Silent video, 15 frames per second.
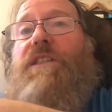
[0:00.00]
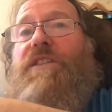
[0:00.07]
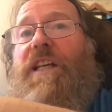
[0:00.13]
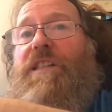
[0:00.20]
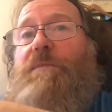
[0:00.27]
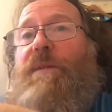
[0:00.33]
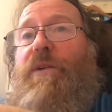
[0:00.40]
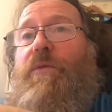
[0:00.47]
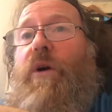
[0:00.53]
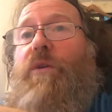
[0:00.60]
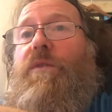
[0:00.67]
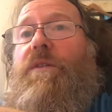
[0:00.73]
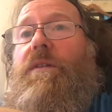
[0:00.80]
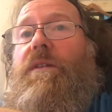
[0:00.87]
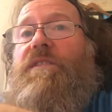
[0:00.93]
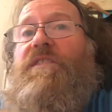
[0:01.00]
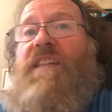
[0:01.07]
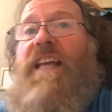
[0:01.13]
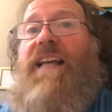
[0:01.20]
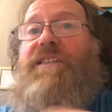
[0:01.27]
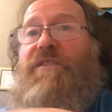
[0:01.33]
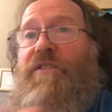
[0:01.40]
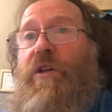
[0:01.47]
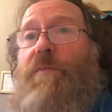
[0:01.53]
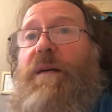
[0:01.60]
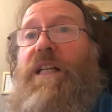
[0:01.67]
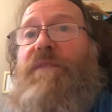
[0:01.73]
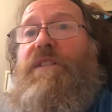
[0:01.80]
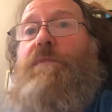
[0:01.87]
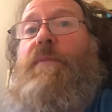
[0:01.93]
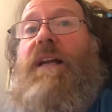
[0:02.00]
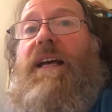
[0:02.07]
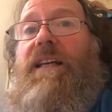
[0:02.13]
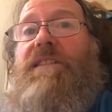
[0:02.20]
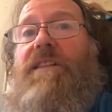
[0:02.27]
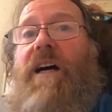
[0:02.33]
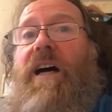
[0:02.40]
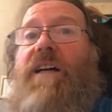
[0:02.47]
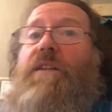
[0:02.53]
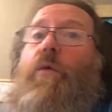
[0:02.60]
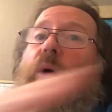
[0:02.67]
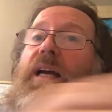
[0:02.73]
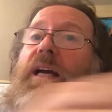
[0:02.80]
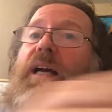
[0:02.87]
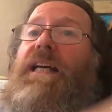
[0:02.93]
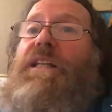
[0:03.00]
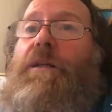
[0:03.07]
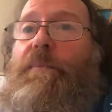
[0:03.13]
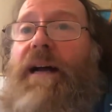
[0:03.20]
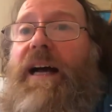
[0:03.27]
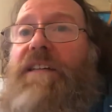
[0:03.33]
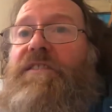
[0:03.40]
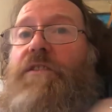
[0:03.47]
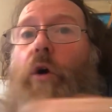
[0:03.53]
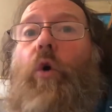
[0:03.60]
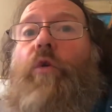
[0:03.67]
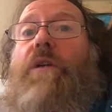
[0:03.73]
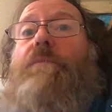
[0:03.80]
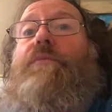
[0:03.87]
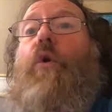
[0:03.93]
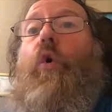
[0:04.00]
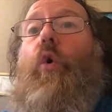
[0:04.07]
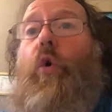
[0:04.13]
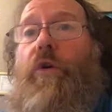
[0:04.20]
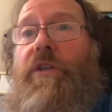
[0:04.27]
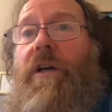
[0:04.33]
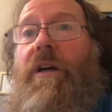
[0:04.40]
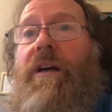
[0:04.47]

Shakespeare set so many of his plays either way in the past or abroad.